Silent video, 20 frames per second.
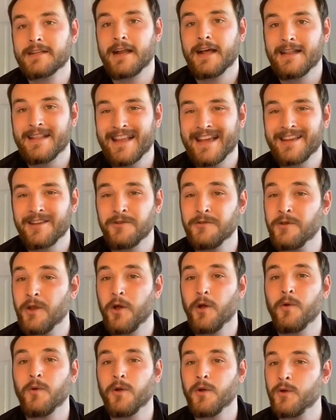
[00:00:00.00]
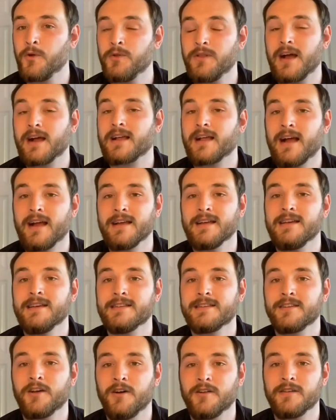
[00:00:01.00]
and I'll let you know who that guy
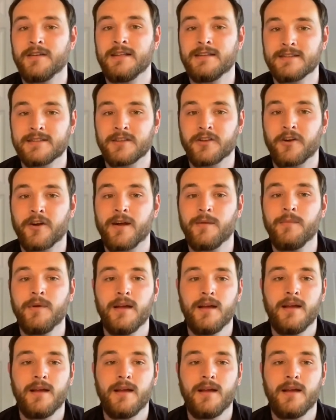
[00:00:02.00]
is on Instagram.